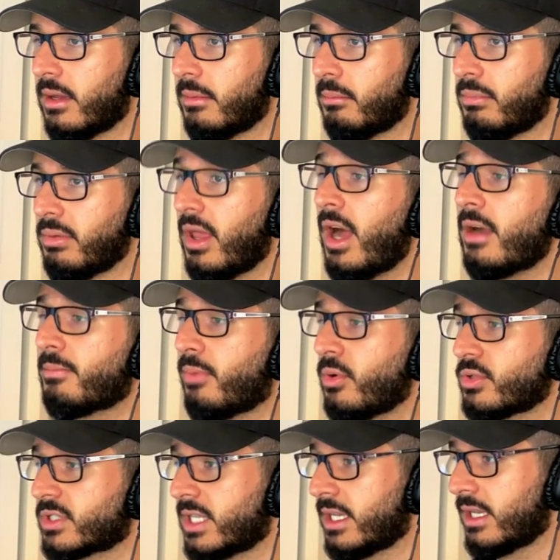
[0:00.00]
blog
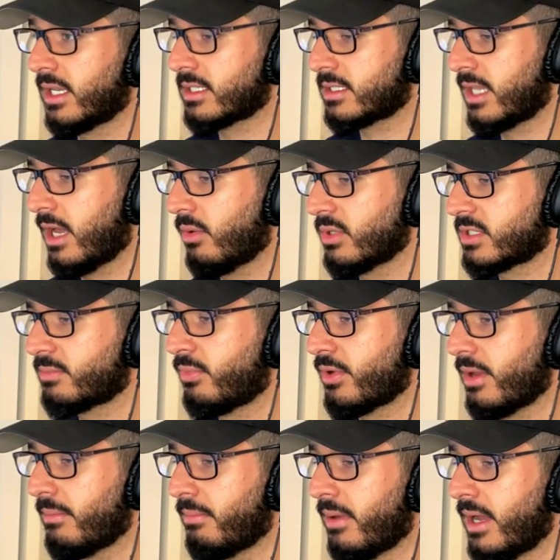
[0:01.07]
post, I guess, that was put
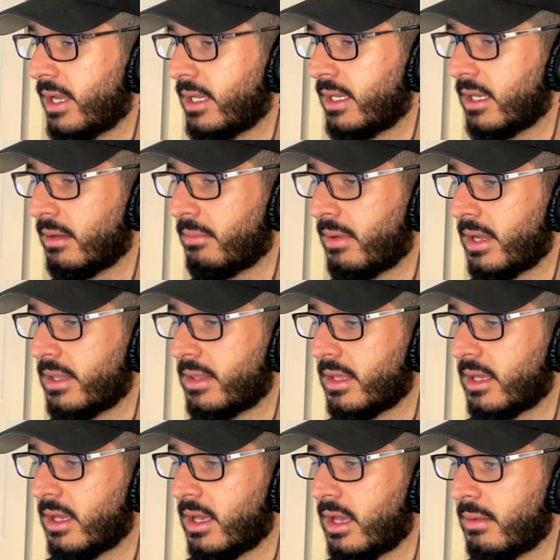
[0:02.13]
up by by
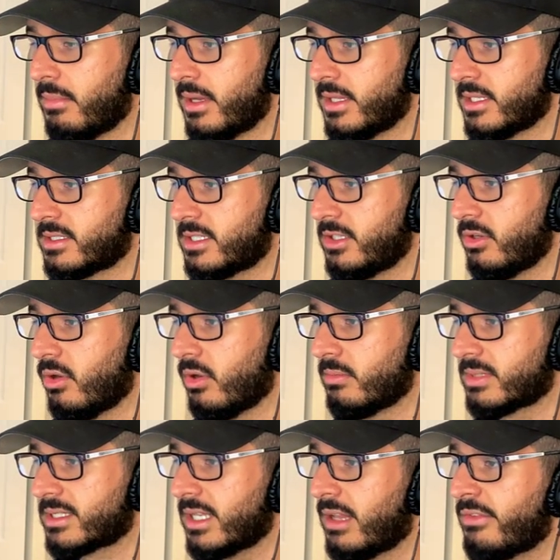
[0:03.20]
the by the CEO
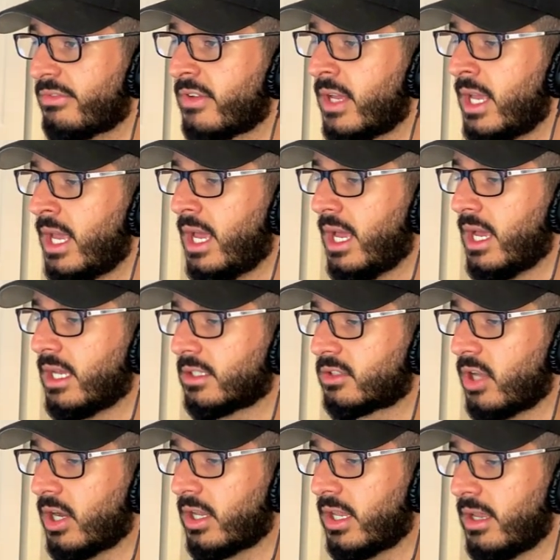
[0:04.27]
himself,
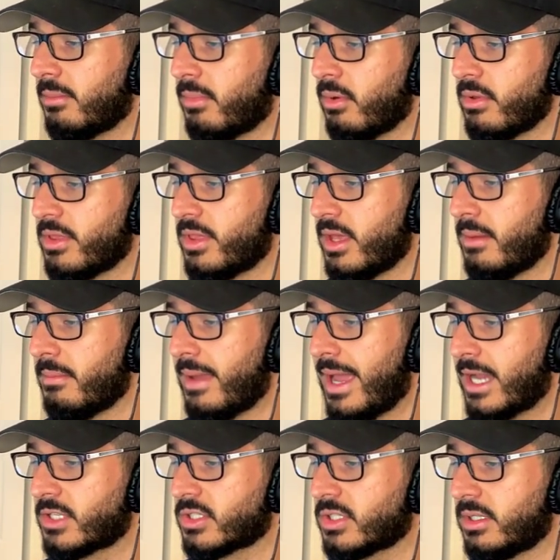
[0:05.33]
talking about them
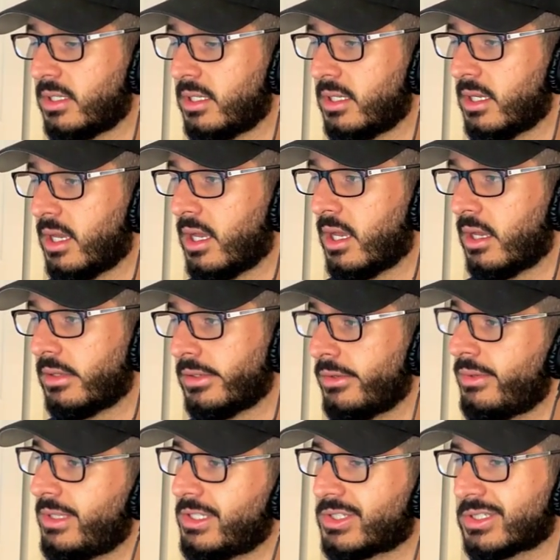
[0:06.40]
actually. you
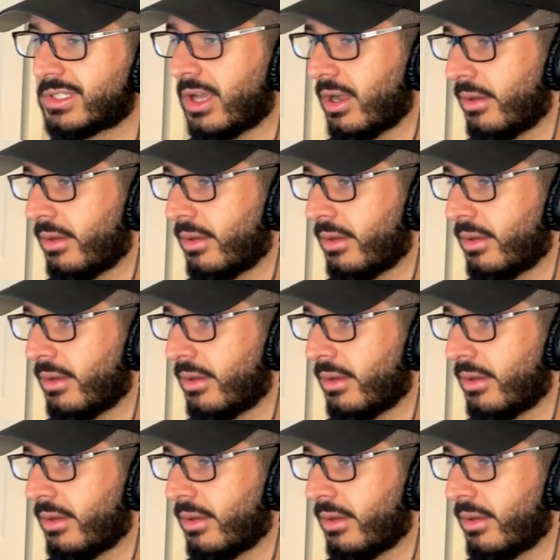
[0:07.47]
know, let's just talk